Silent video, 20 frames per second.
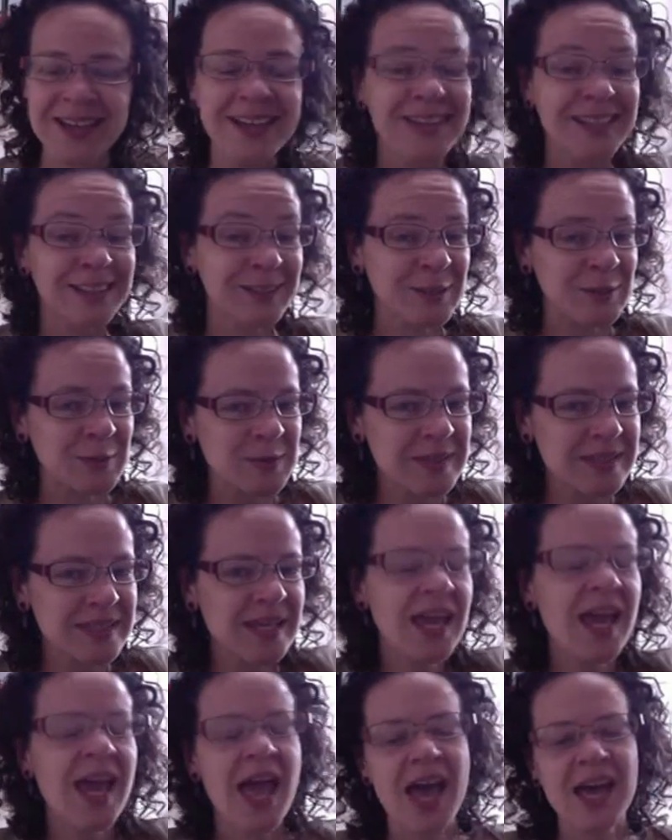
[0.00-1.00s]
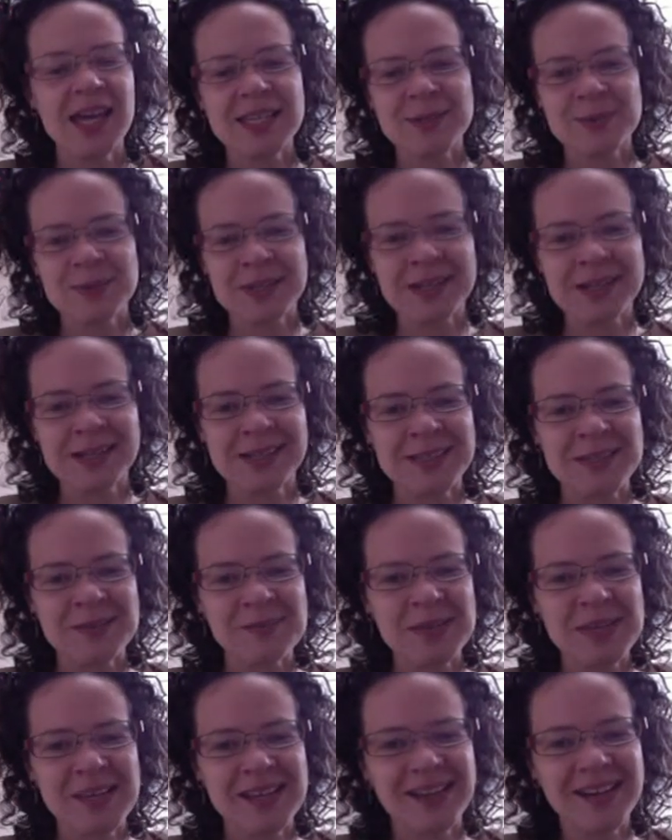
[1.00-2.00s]
loos, as we call them
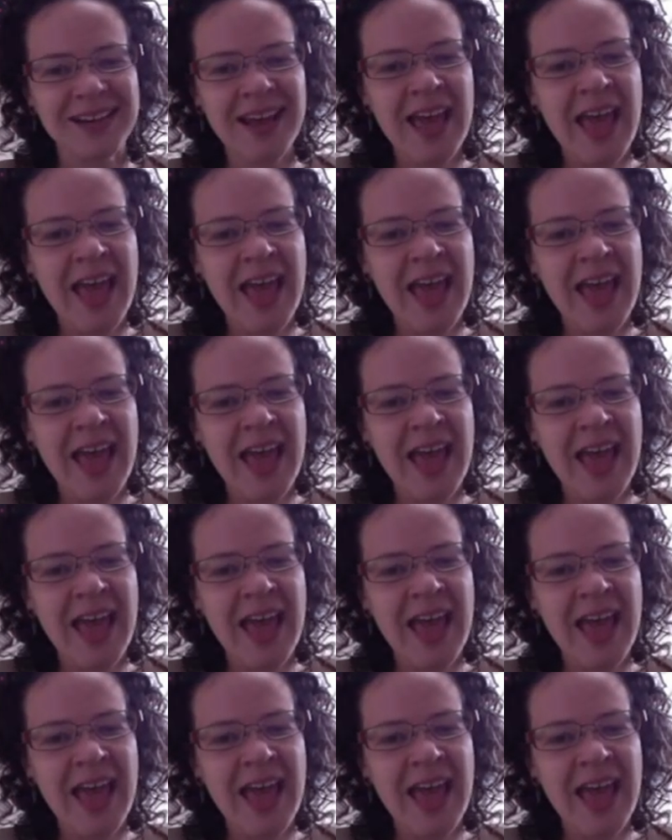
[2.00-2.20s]
here,